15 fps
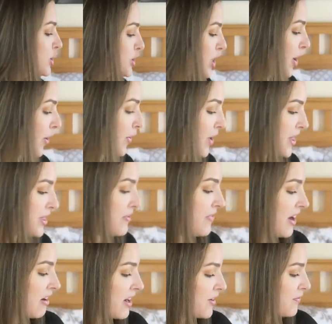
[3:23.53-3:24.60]
So the
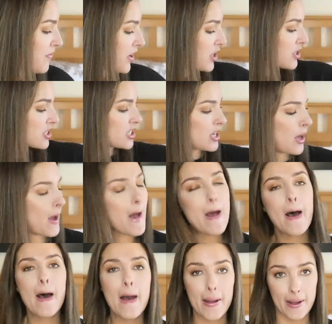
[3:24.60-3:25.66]
very first
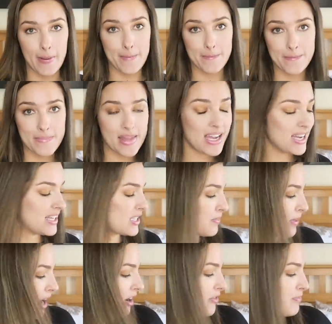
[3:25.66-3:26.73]
item is a
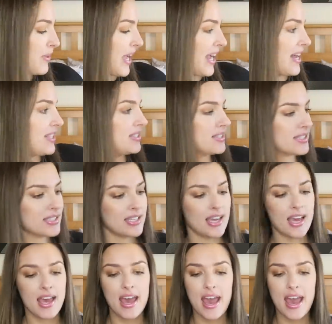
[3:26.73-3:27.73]
pair of pants,